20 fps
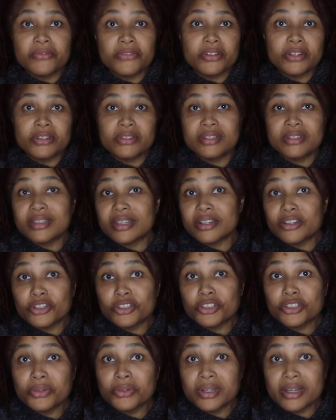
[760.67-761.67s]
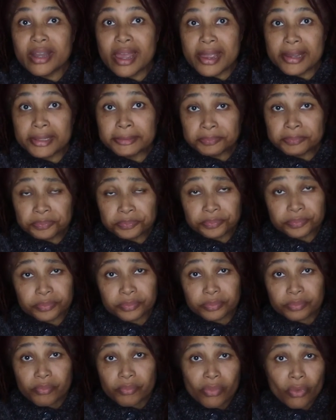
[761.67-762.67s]
for the dinner Q&A,
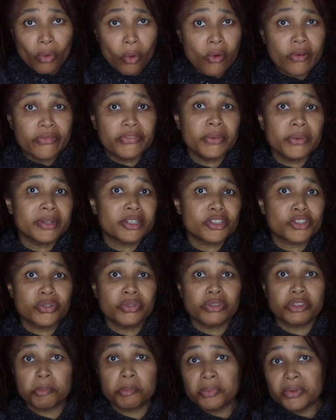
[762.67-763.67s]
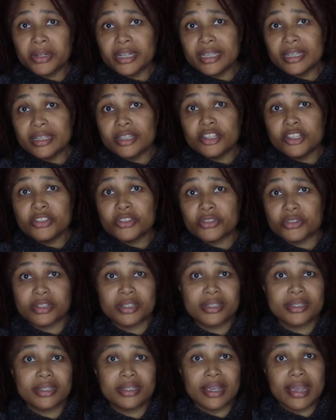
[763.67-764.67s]
or if you want to shoot the breeze or
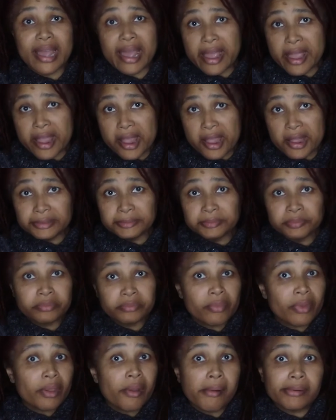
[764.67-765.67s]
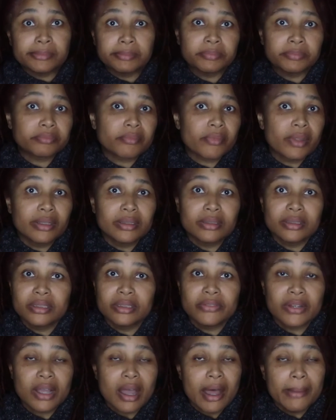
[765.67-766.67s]
just say hey,
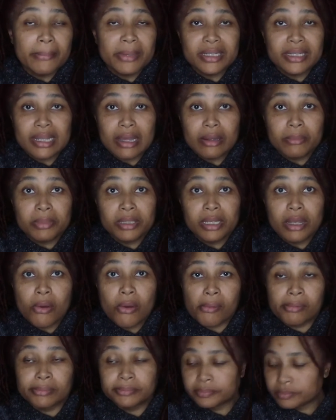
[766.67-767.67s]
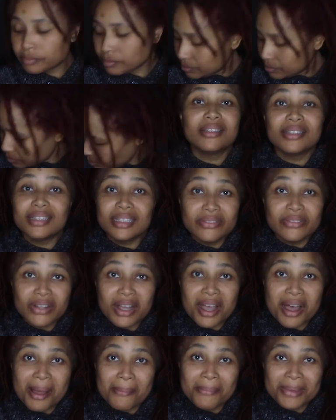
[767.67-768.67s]
leave a comment down below. Leave a
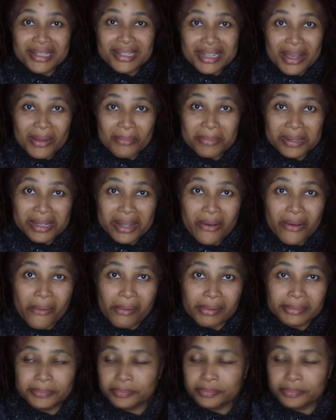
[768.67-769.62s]
comment down below.